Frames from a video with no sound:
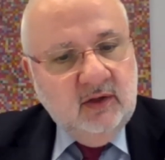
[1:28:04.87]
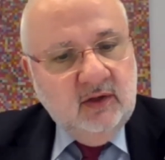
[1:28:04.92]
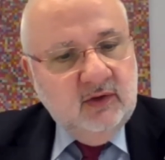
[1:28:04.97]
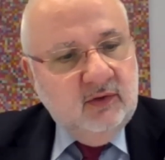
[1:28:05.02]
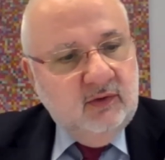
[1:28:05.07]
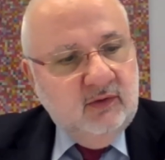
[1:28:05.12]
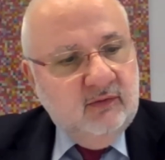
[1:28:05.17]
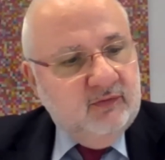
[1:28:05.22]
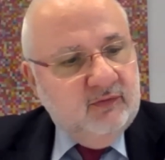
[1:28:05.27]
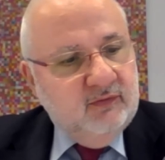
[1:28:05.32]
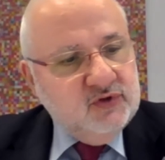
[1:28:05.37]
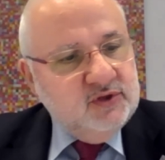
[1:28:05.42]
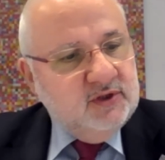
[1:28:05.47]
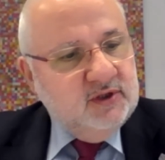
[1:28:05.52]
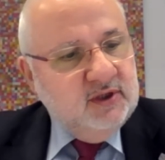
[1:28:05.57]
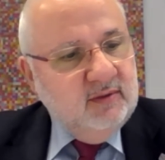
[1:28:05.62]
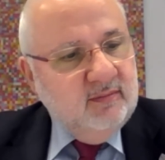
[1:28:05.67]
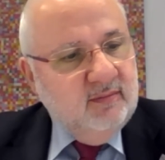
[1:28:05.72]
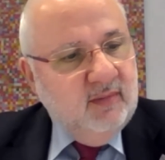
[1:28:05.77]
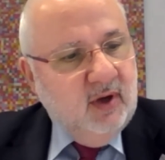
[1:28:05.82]
The
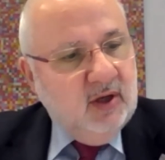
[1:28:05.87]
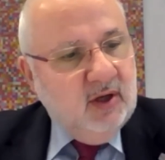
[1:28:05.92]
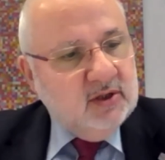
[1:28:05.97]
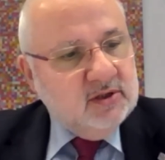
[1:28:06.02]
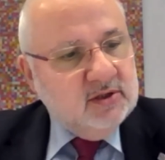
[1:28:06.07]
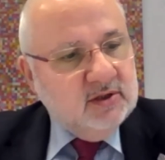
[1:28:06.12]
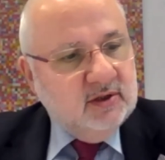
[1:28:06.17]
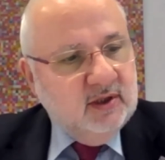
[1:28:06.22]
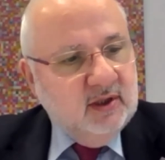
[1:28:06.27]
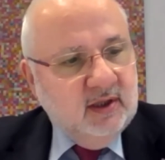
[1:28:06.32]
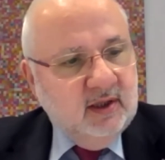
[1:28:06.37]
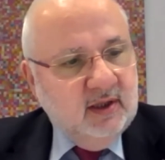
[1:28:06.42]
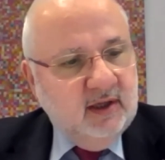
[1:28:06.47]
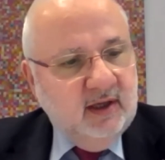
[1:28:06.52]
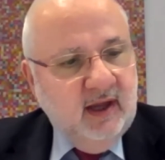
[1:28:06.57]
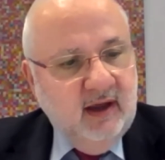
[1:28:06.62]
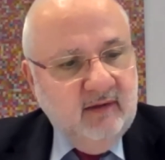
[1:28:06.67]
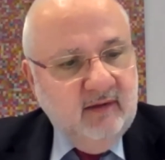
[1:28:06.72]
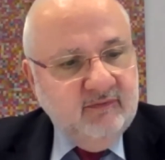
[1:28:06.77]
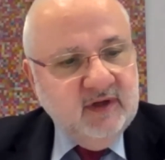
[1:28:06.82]
university must
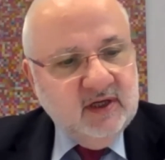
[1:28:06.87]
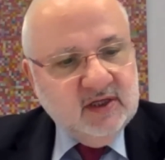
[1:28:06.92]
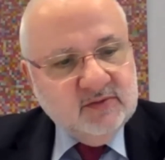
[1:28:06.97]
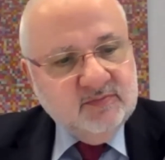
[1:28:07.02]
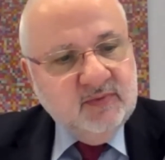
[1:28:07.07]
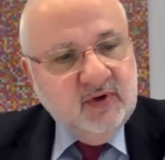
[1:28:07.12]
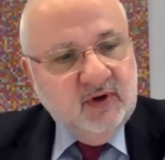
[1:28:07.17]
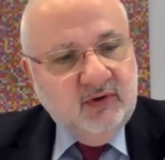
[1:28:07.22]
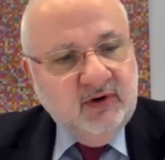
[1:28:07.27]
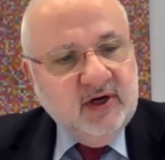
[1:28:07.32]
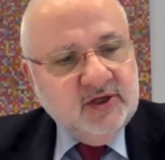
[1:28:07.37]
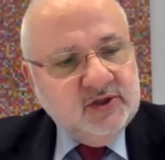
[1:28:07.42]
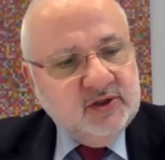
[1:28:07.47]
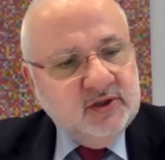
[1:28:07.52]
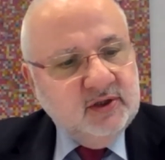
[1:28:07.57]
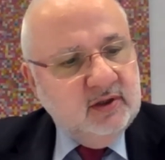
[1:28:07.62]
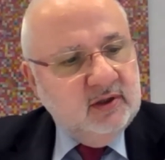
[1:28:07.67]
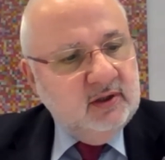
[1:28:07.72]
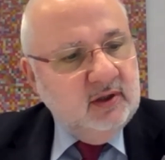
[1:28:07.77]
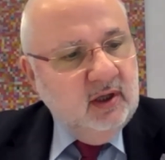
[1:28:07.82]
have the
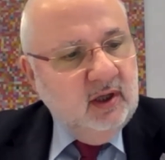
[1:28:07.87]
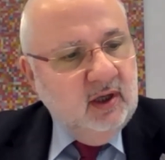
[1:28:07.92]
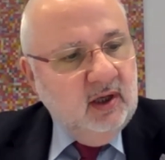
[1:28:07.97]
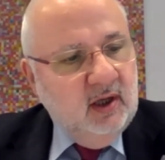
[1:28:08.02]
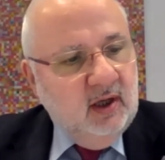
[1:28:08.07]
aspiration